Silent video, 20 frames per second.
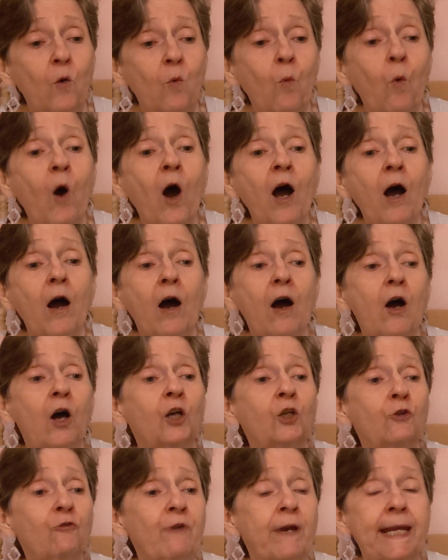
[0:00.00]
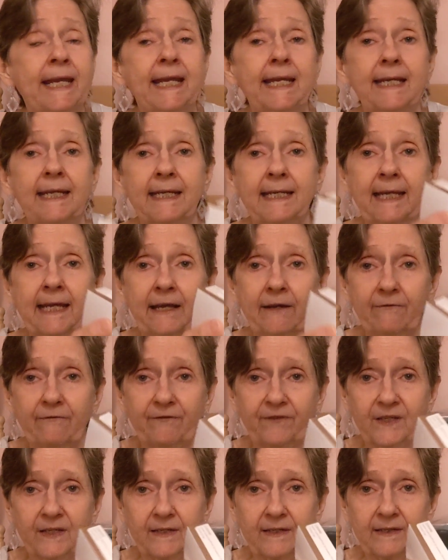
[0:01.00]
What a great
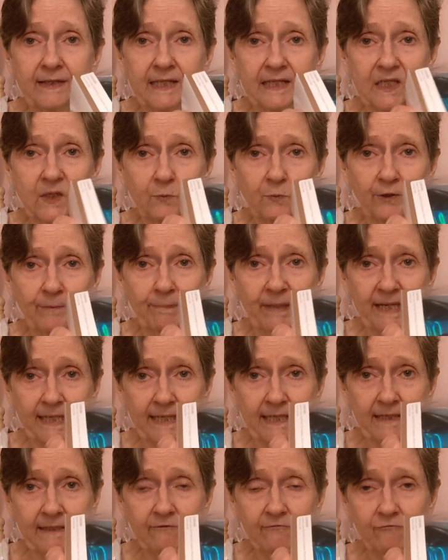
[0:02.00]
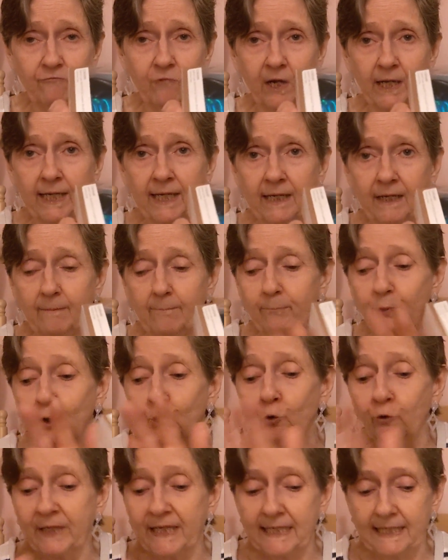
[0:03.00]
gift this would be, right?
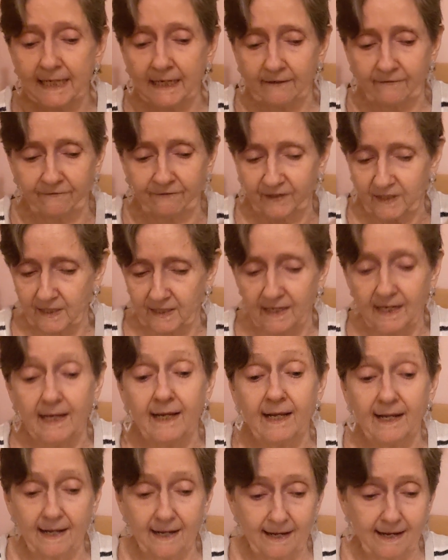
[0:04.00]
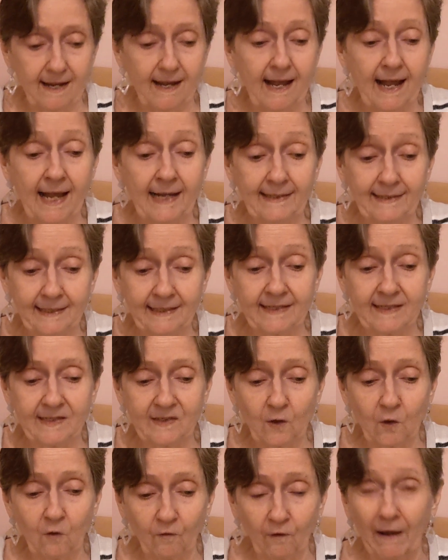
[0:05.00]
Beauty gift. I think
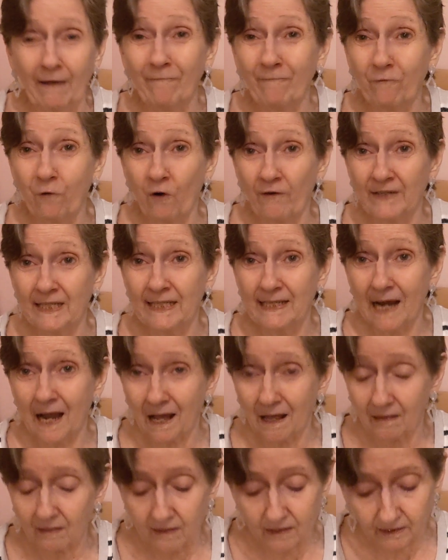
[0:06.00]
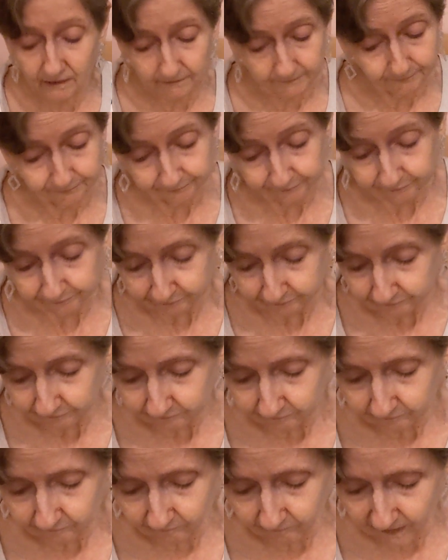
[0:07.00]
so. And for a dollar,
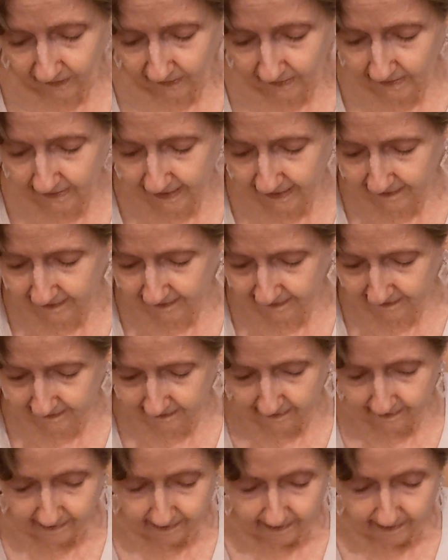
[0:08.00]
yes.